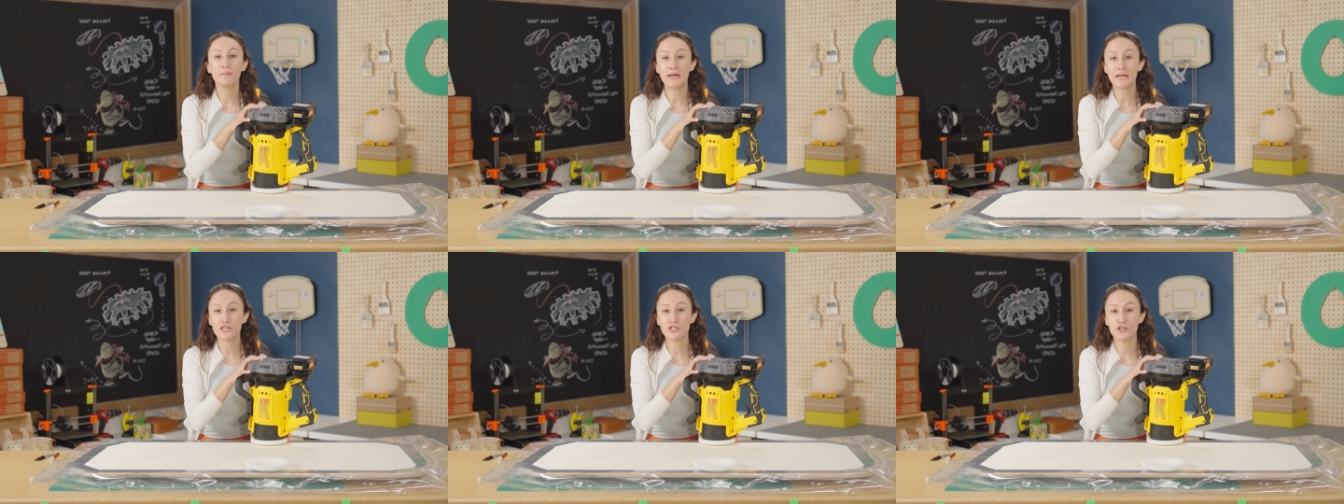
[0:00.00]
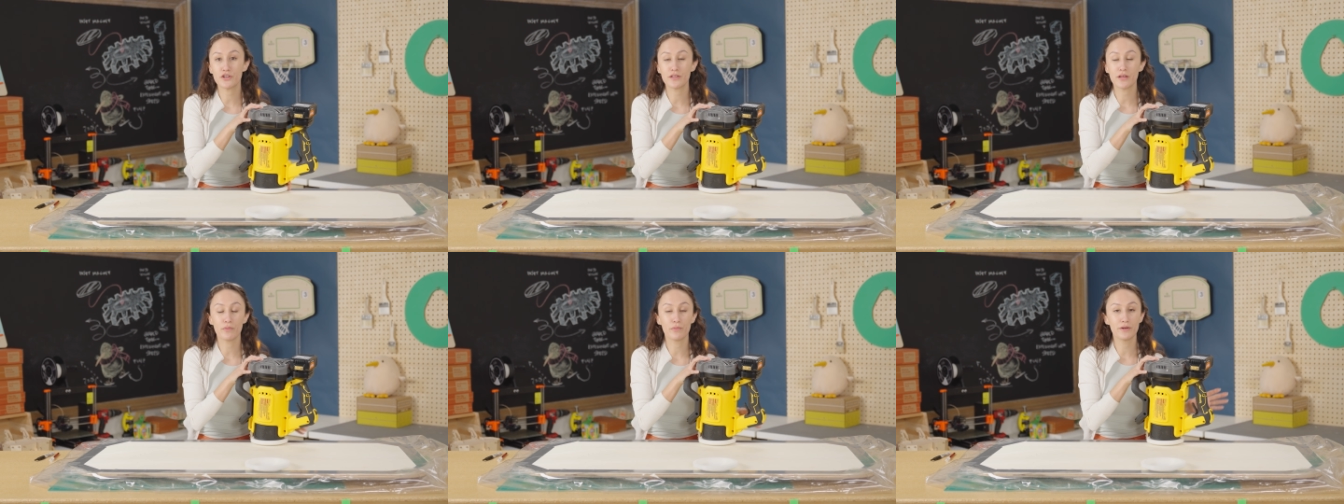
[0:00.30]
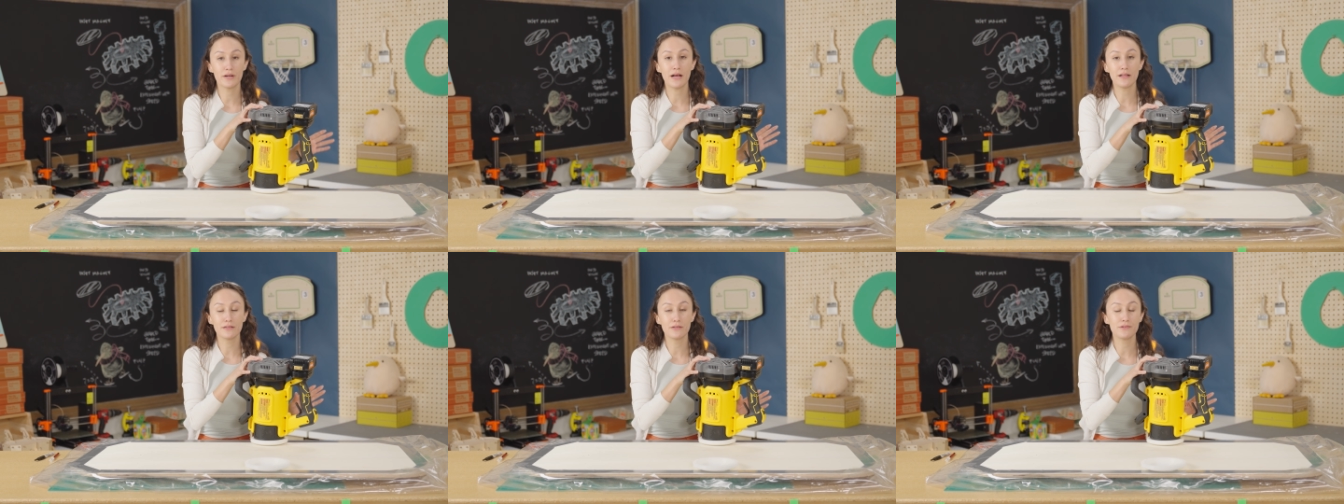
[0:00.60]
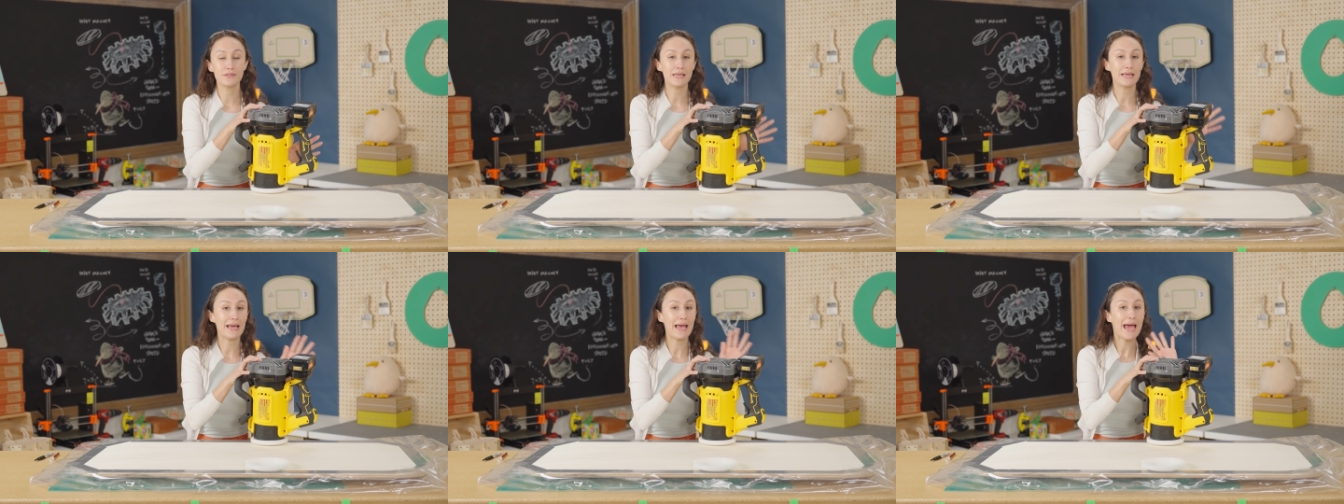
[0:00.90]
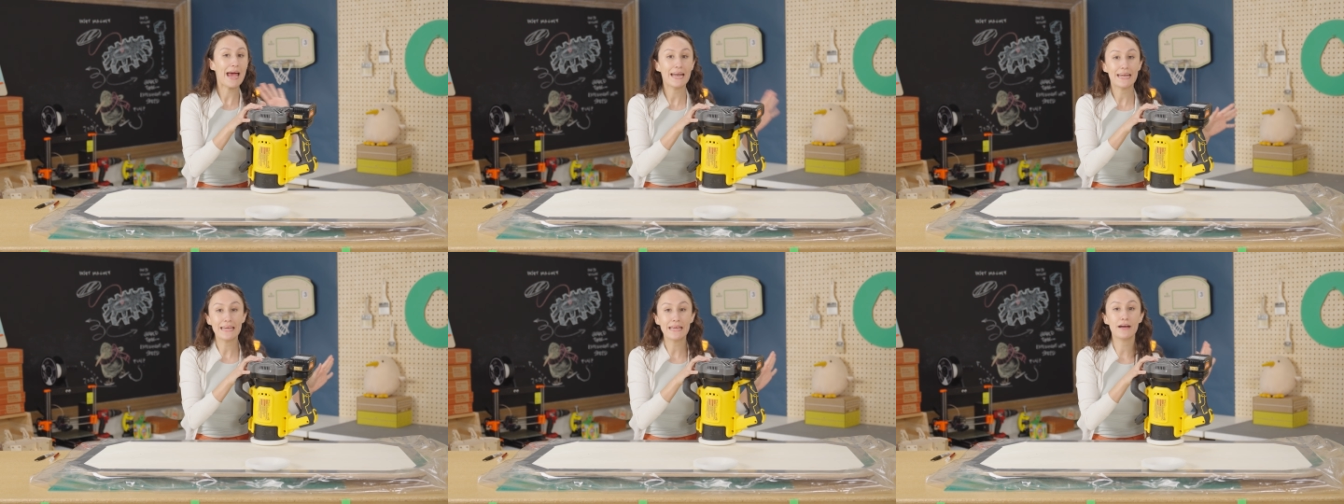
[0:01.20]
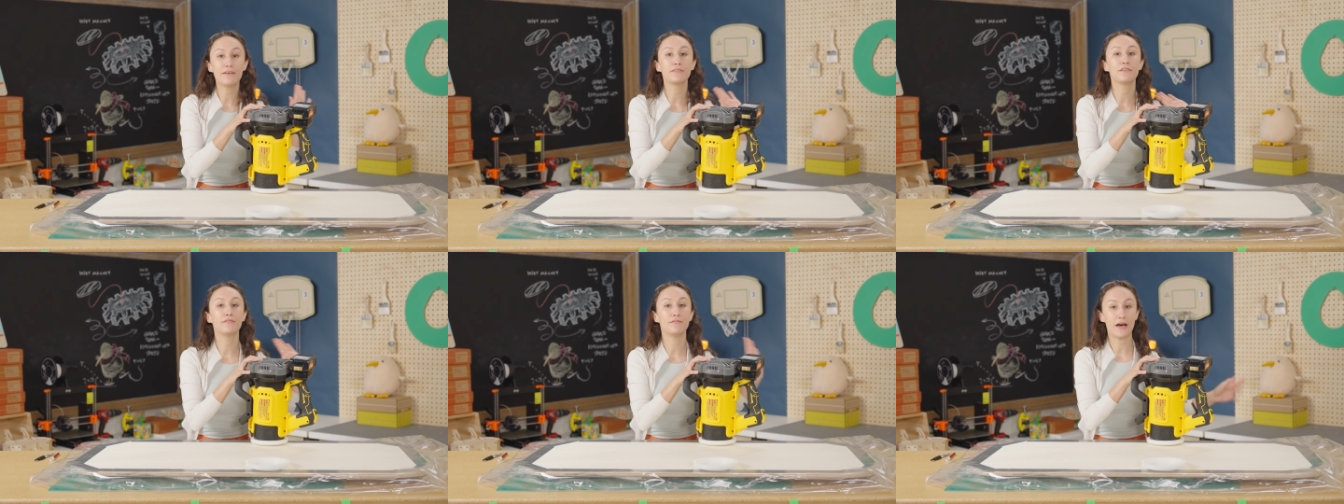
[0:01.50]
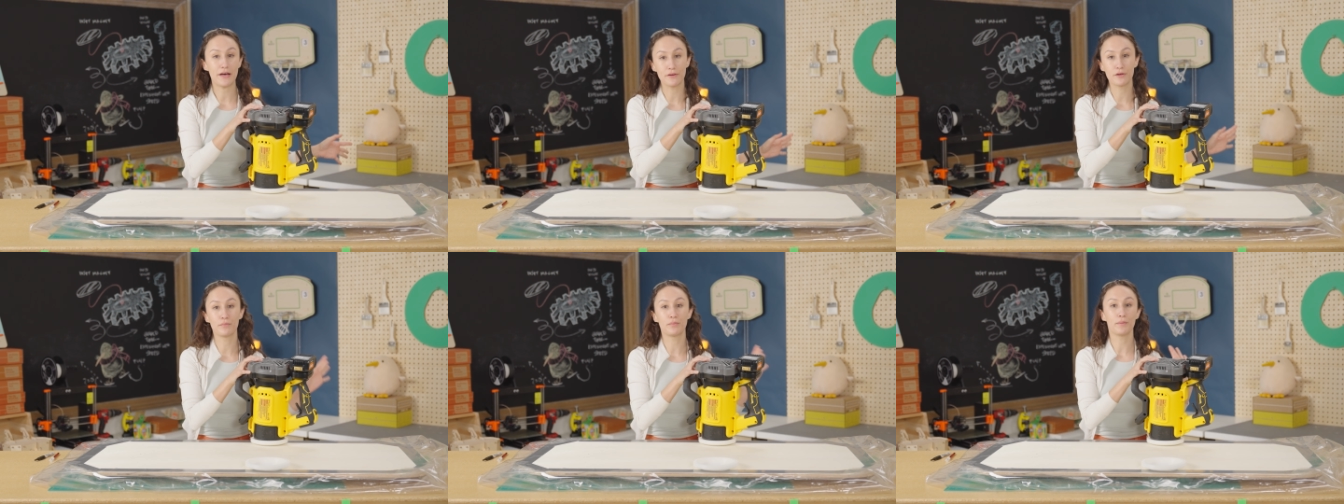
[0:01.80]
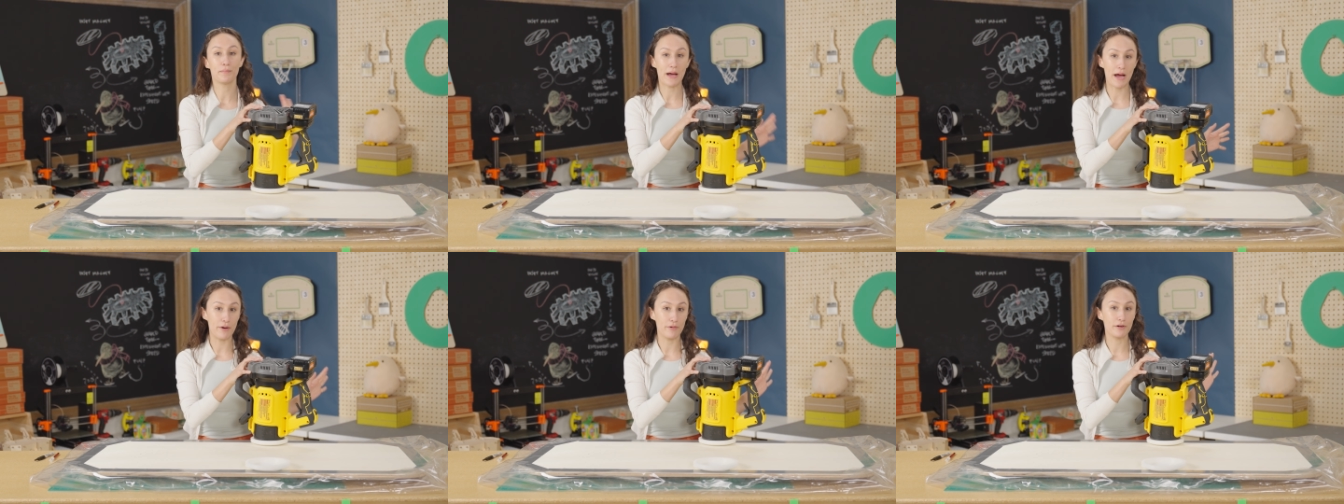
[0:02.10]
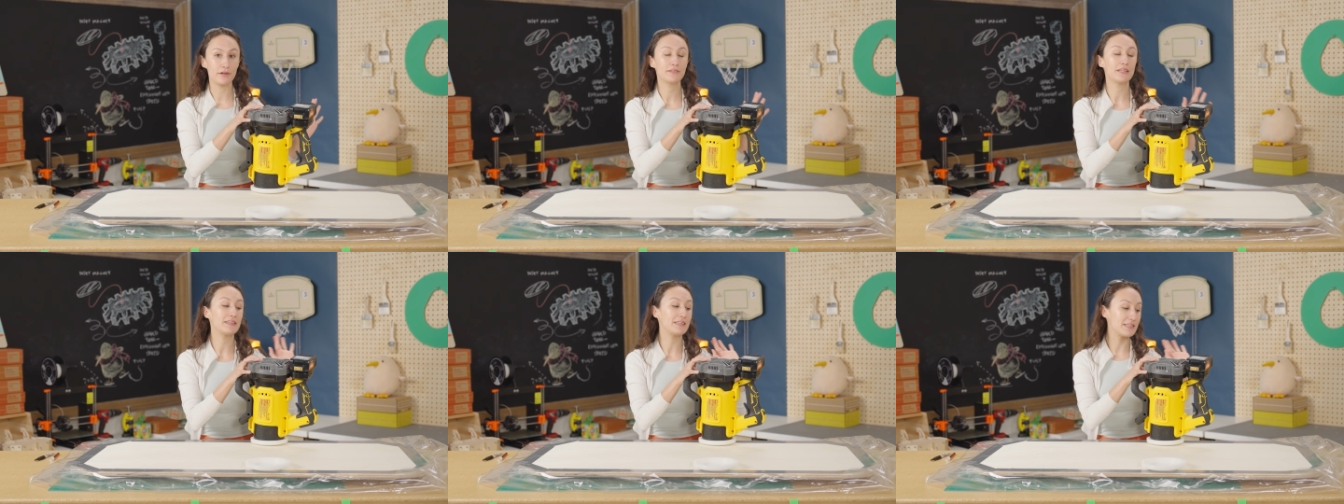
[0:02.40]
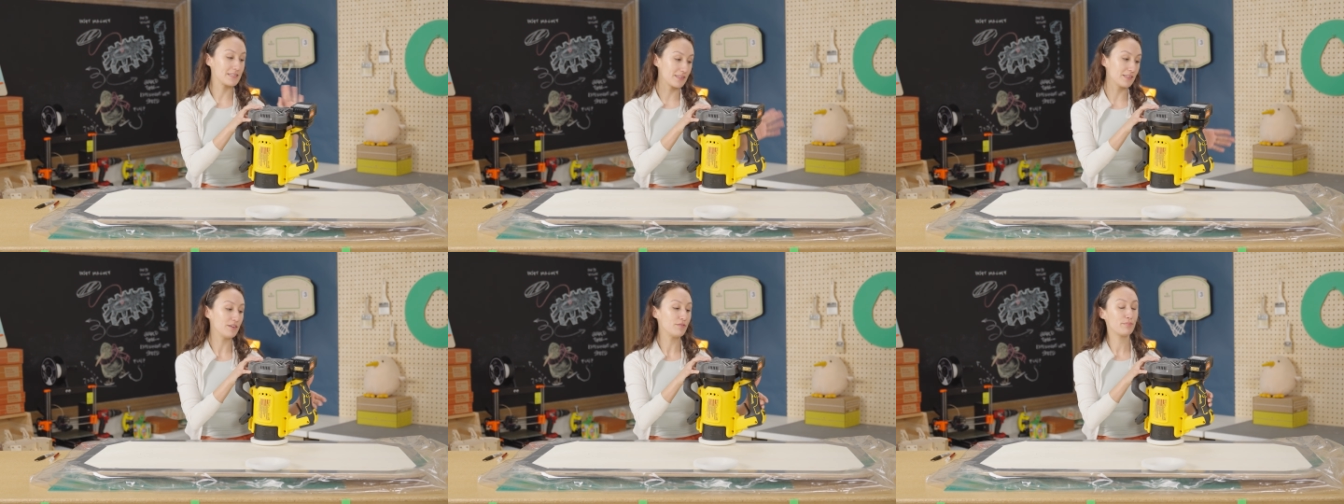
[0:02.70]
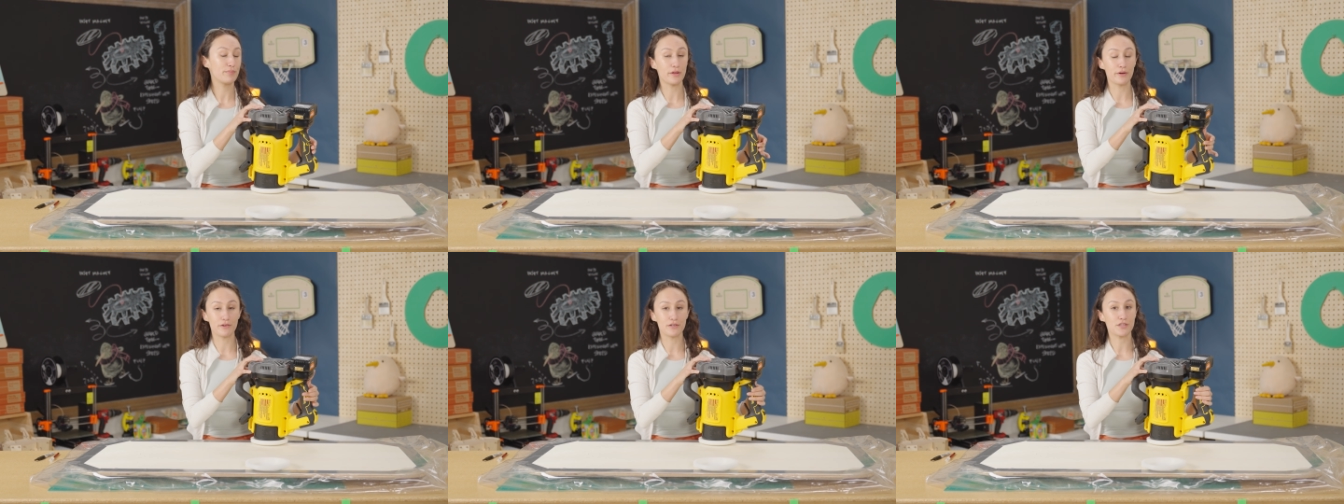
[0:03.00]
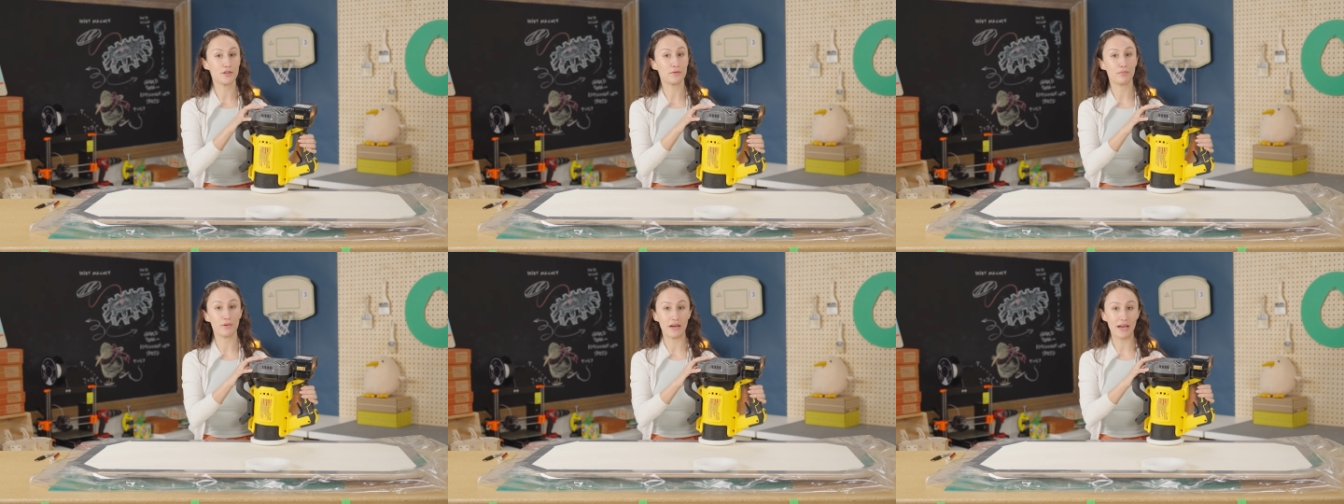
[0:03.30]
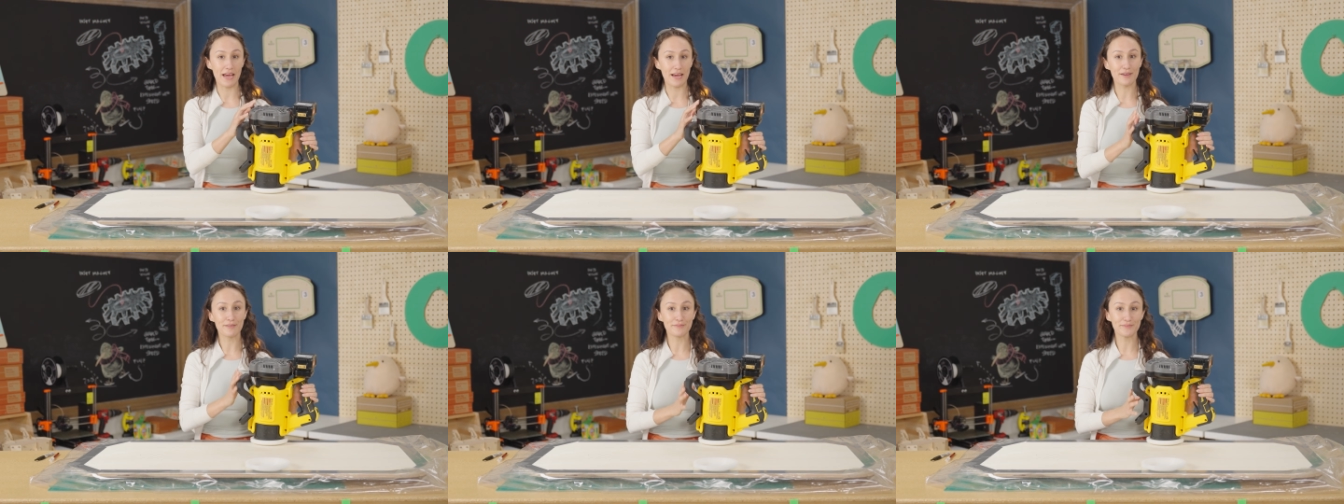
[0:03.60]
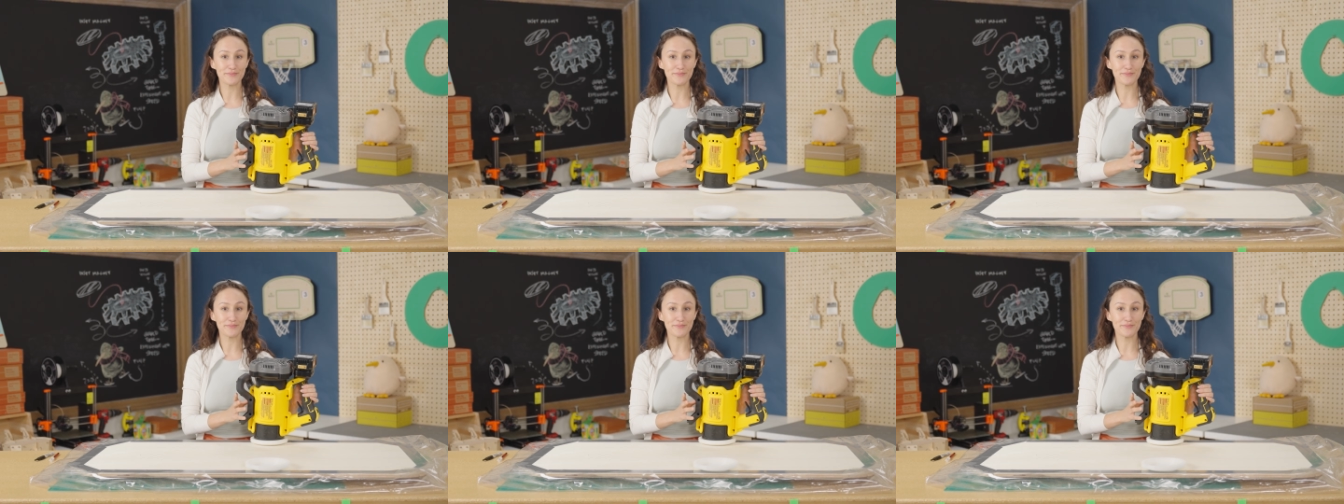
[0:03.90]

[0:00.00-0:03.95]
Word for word: make sure that we're not losing any of the valuable power that these leaf blowers are bringing.